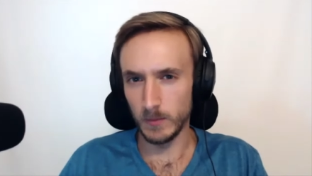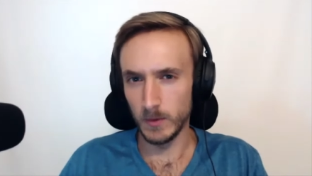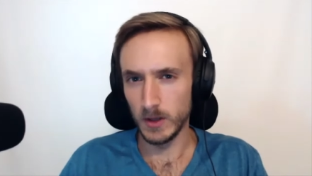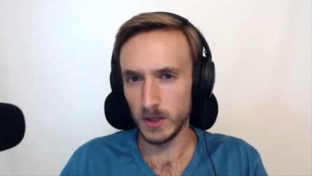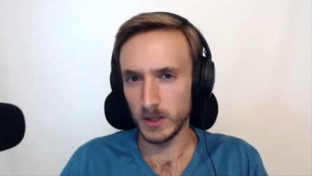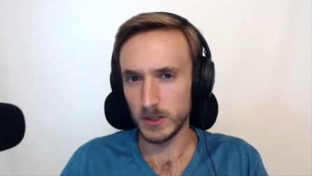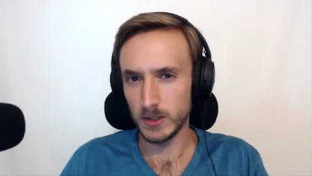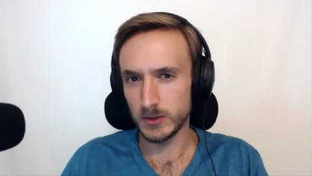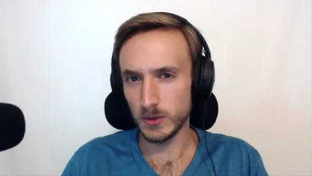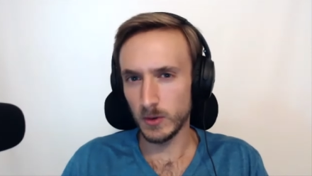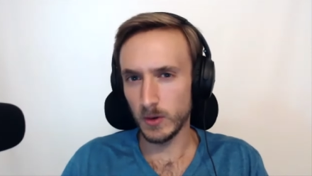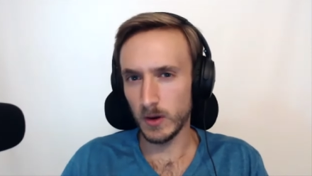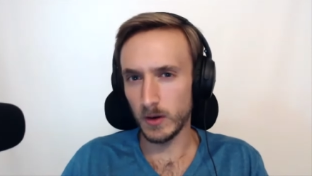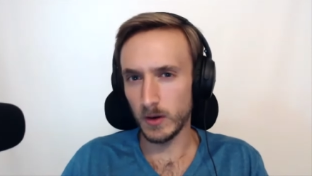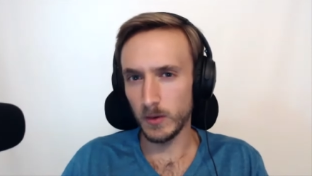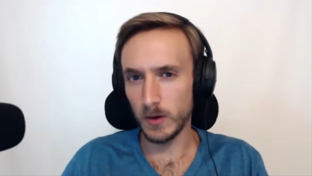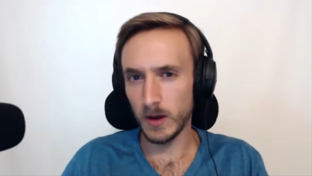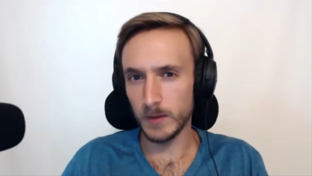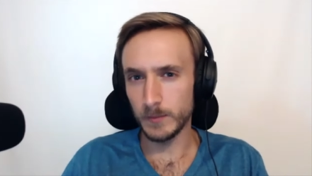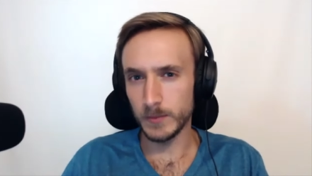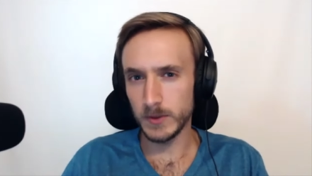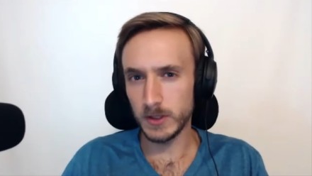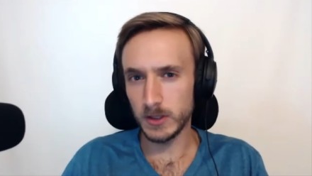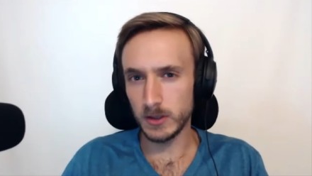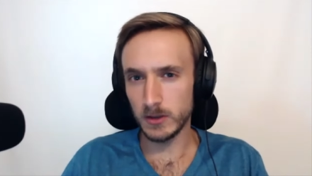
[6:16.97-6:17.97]
So I'm
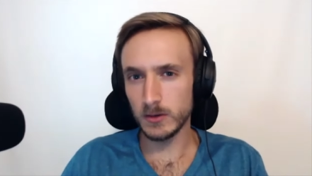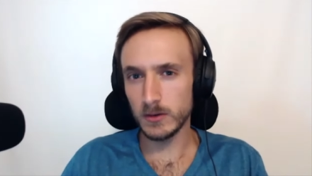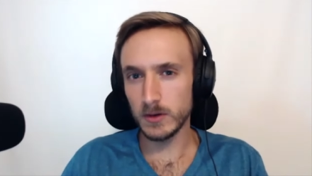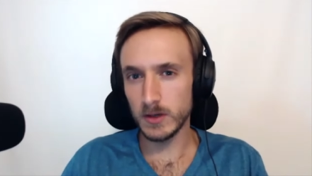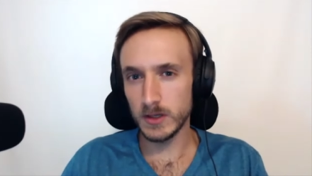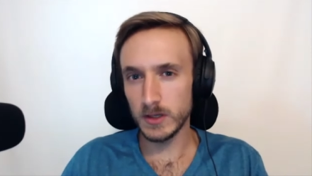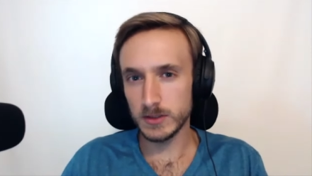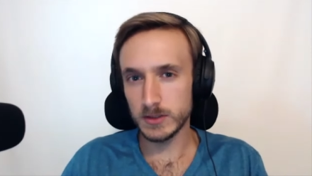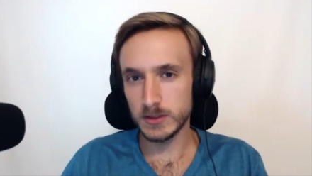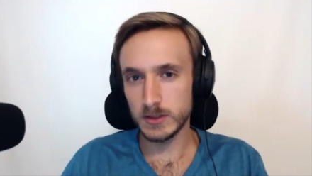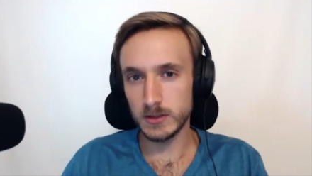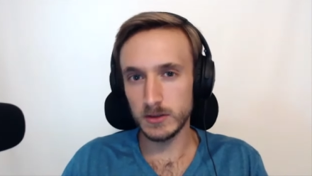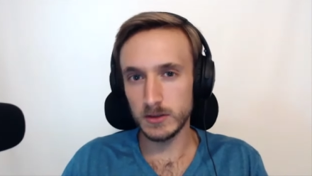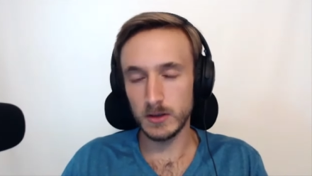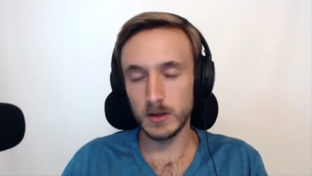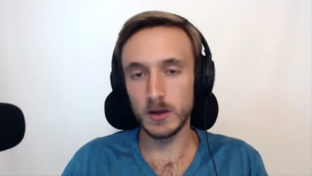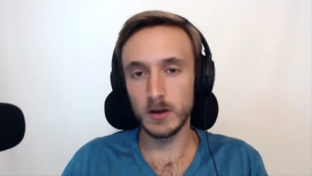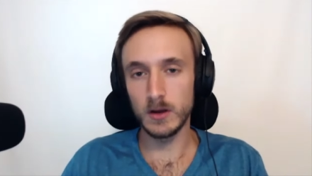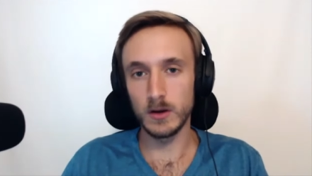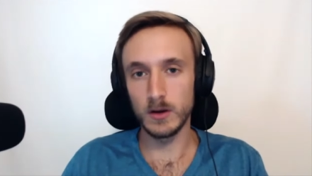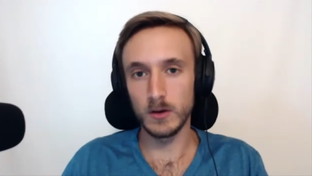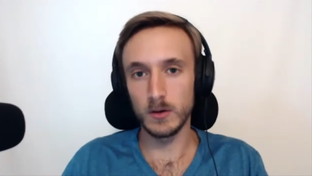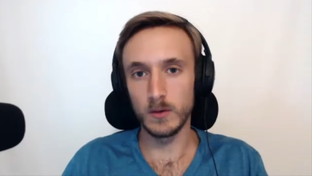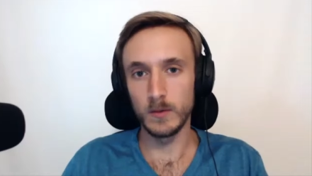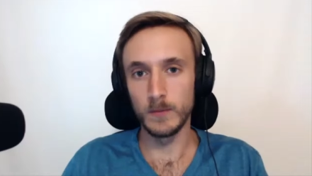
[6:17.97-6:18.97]
curious to
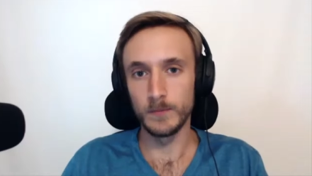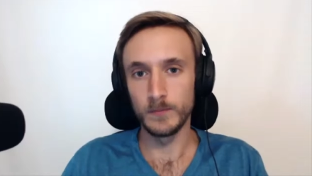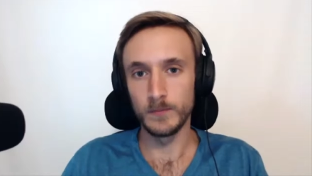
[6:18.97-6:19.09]
know,